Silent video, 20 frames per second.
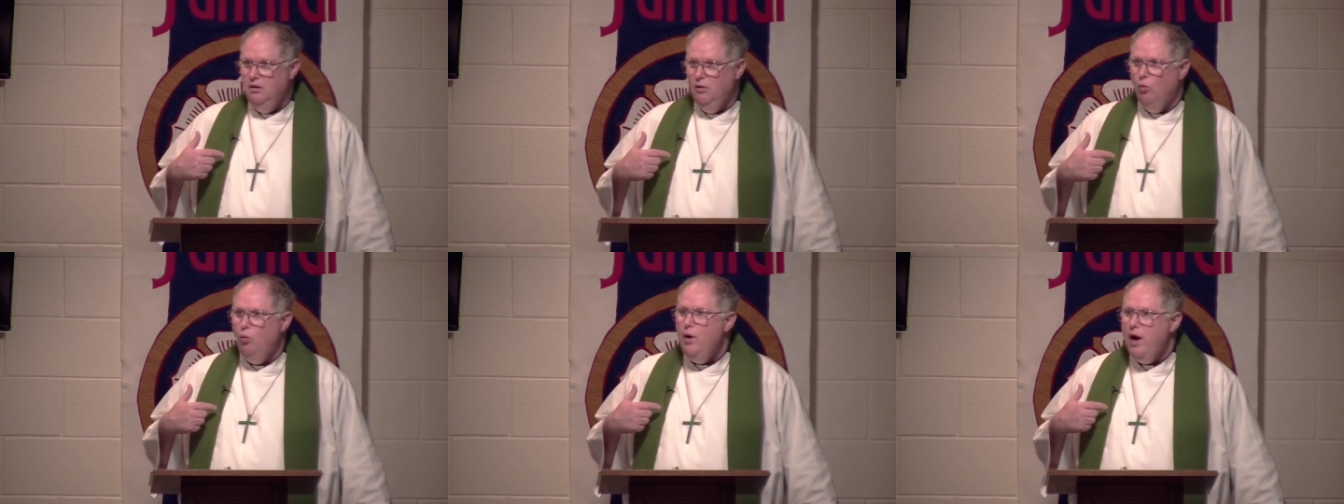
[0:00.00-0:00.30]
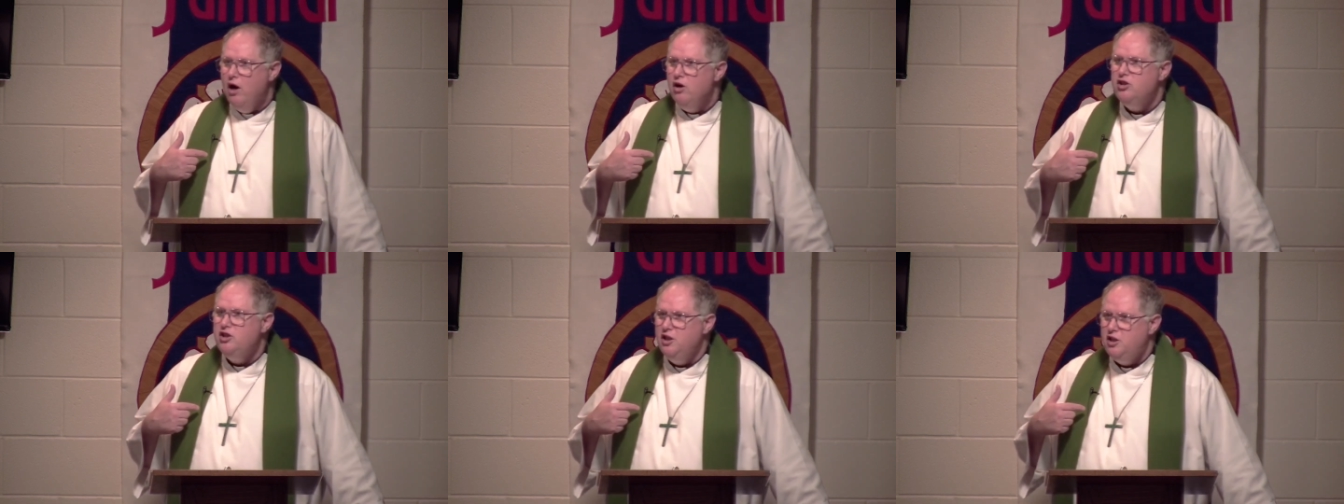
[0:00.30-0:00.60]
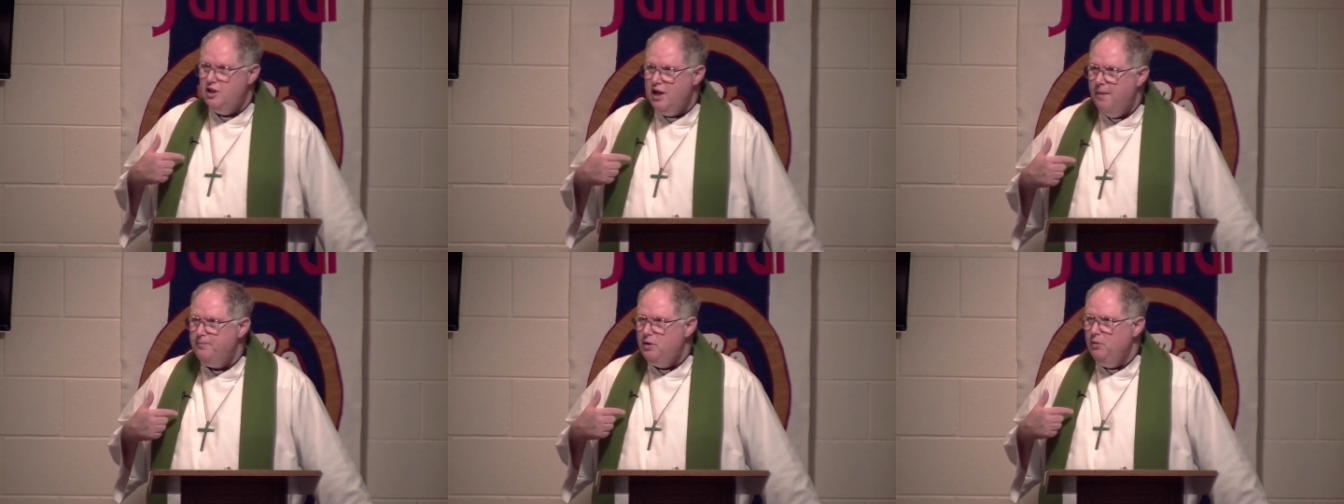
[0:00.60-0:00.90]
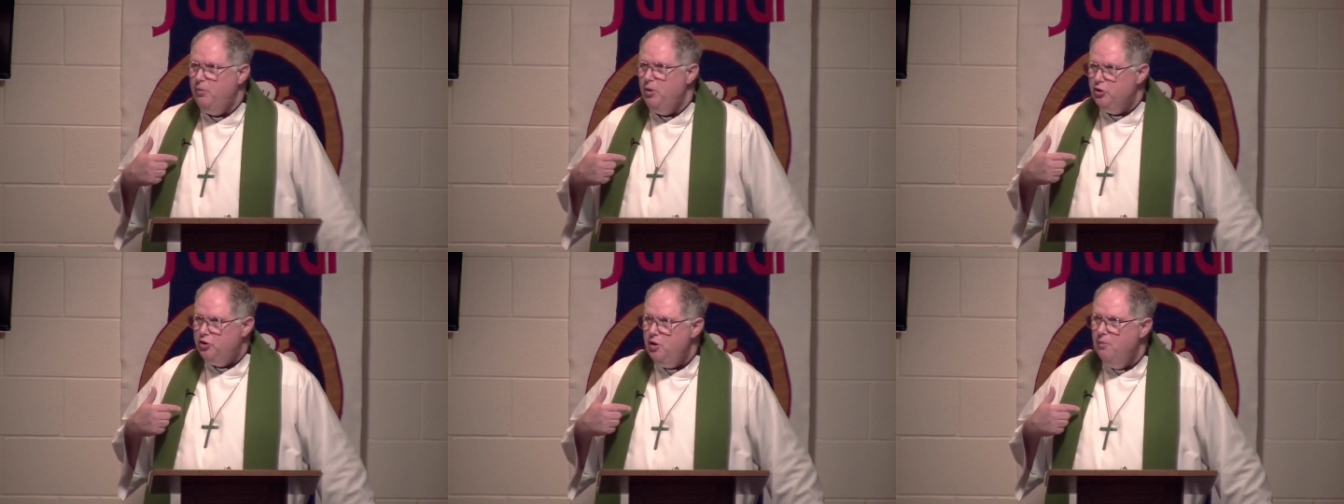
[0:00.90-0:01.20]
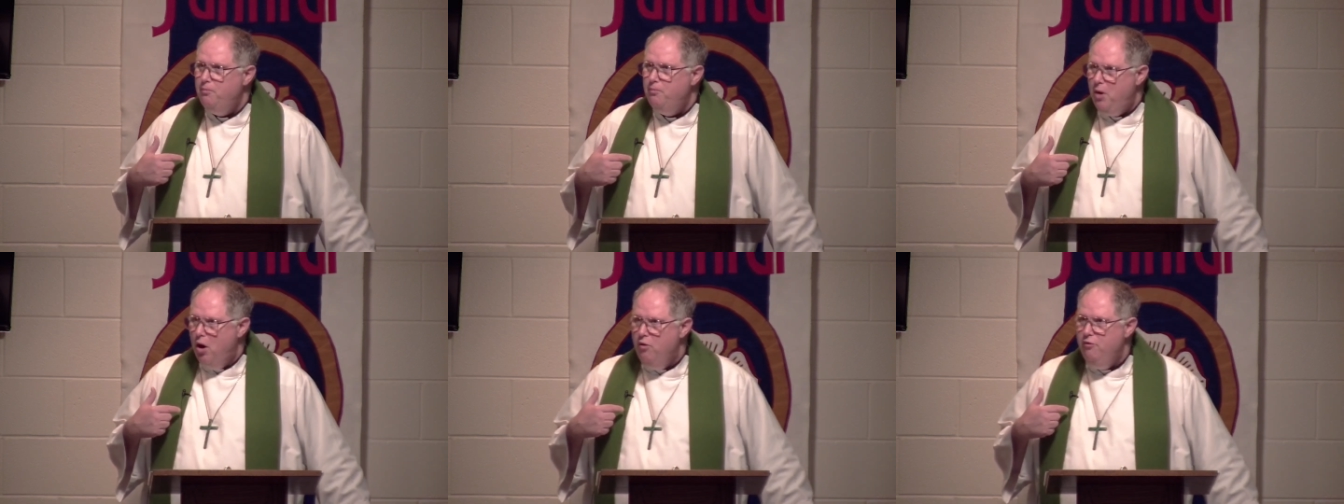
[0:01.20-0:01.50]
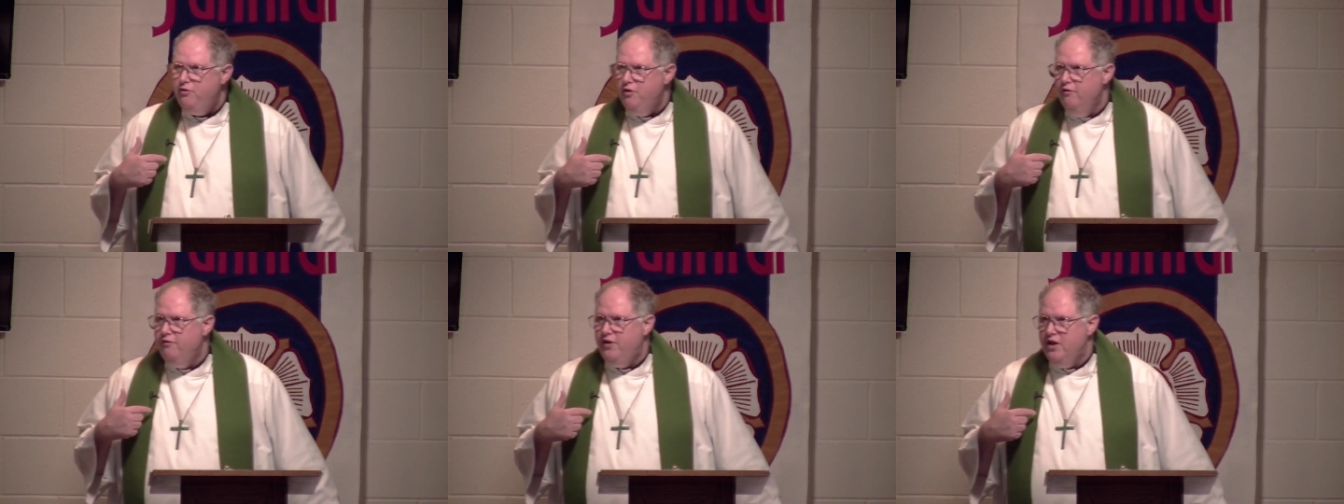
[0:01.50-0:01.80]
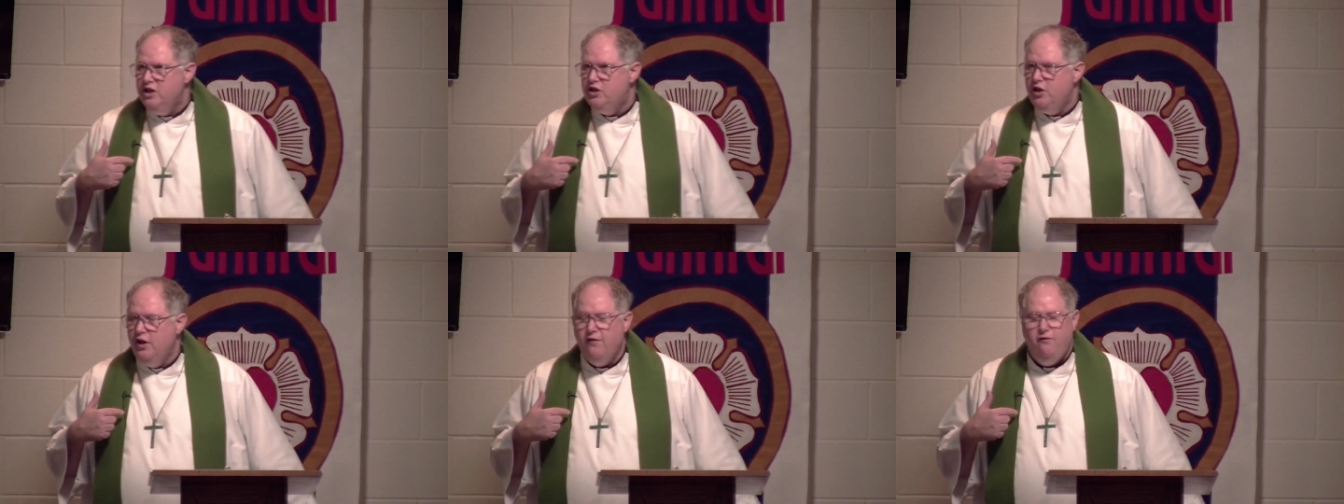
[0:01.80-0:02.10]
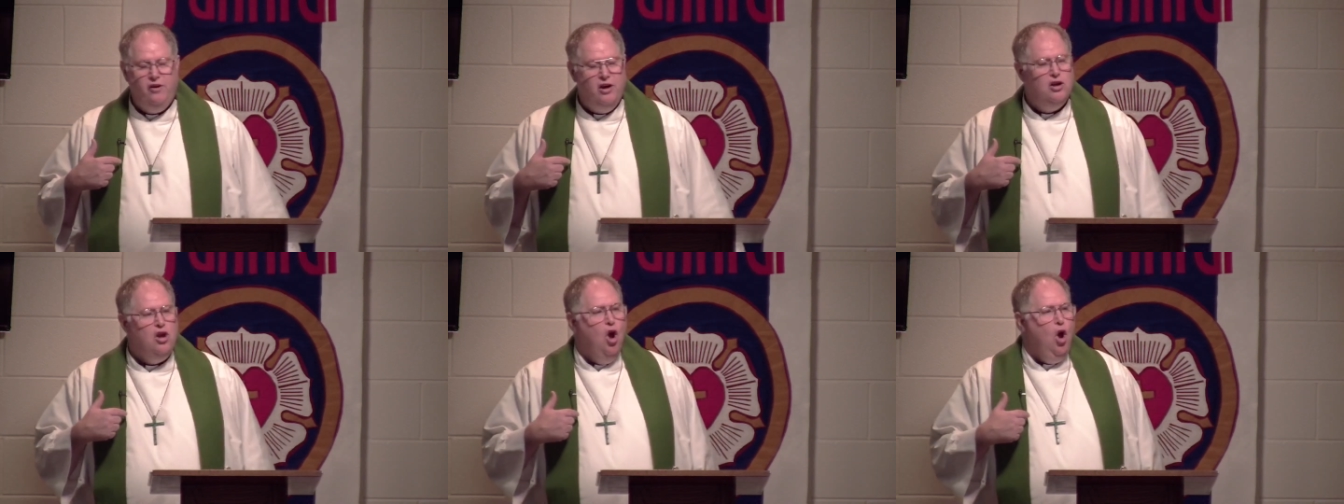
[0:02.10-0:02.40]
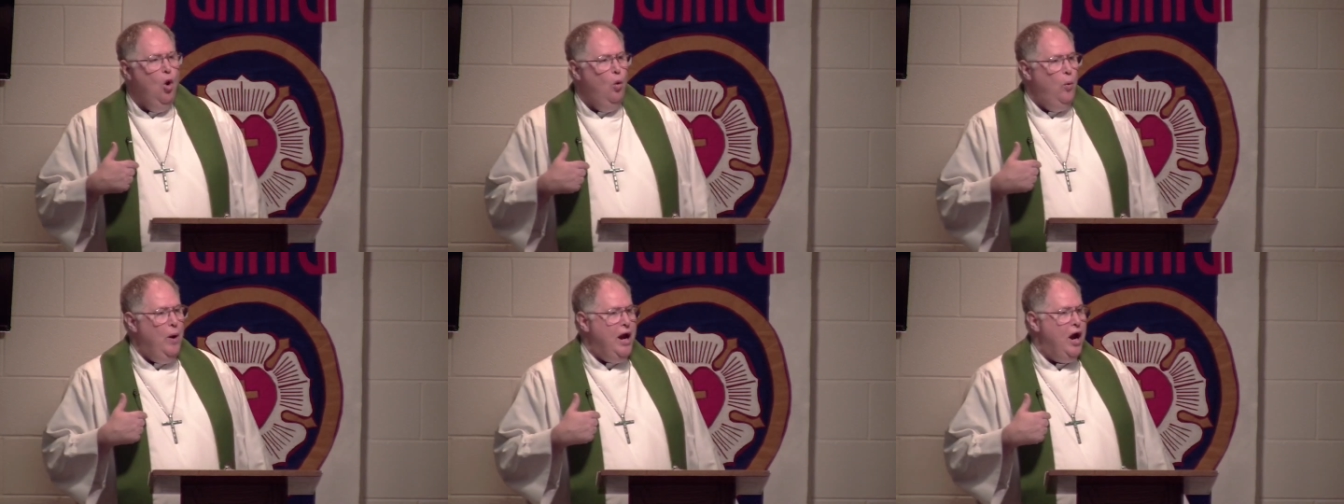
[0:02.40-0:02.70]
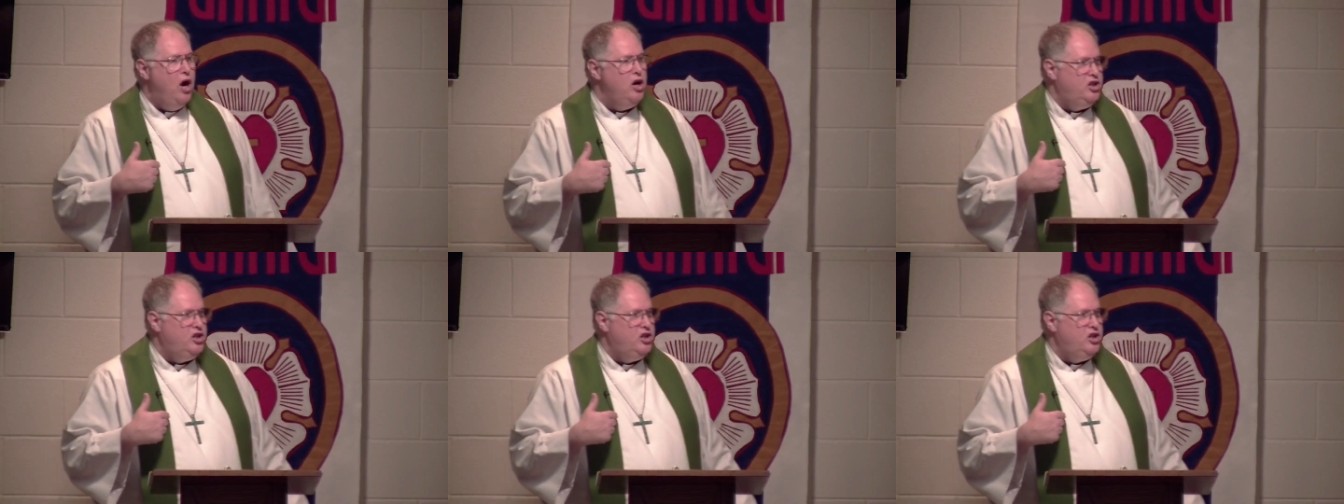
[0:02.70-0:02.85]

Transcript: We are susceptible to both of these. fears. We are